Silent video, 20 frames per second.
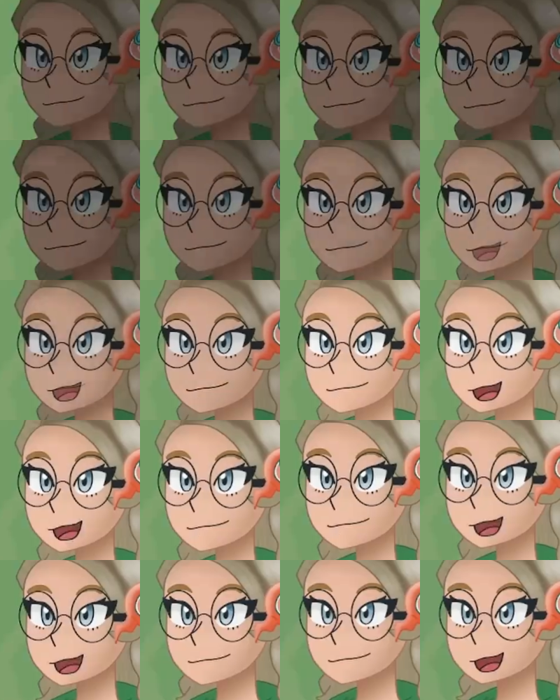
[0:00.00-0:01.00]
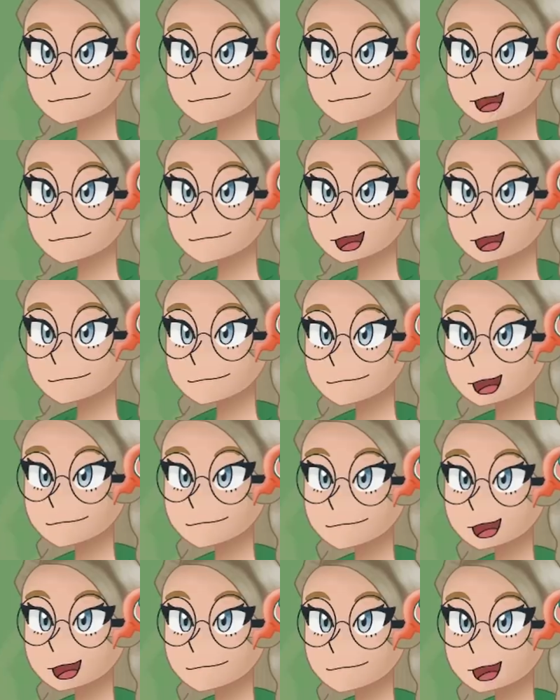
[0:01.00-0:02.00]
Energy Ball is still going
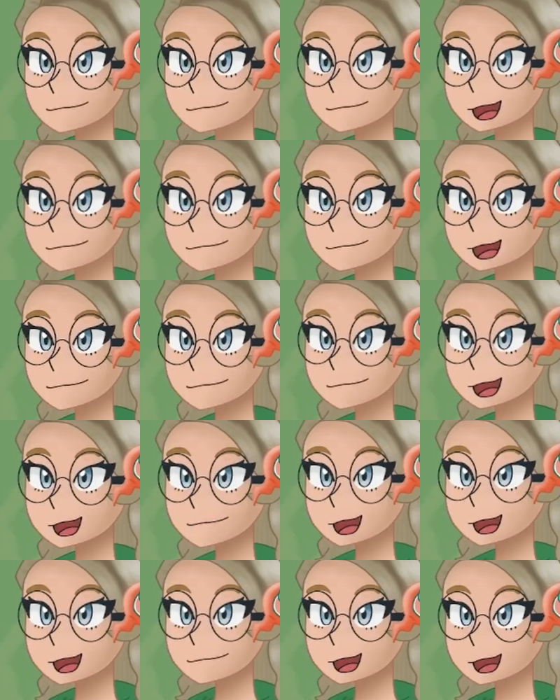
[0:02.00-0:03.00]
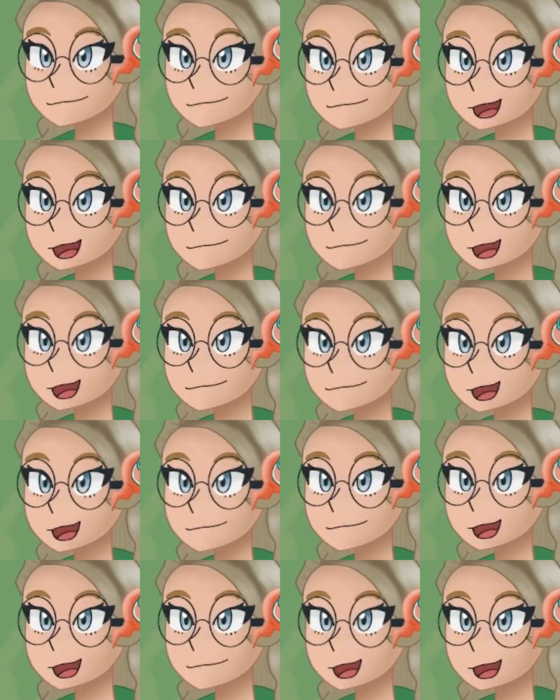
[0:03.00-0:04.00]
to do about 3rd HP, so it's still not
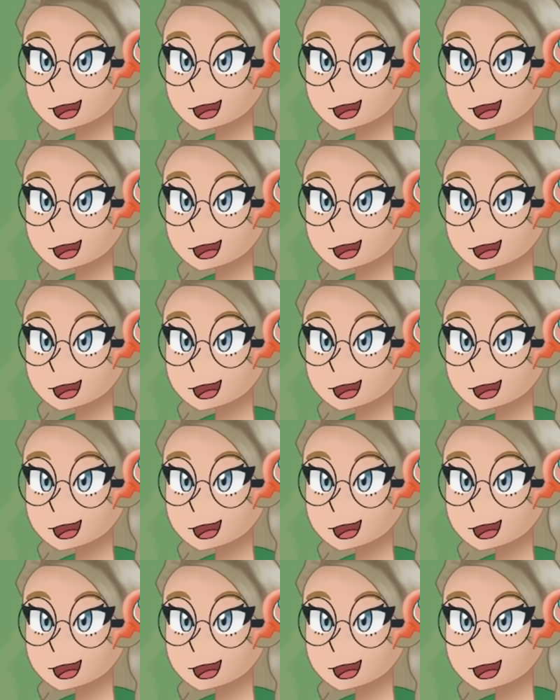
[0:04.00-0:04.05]
bad.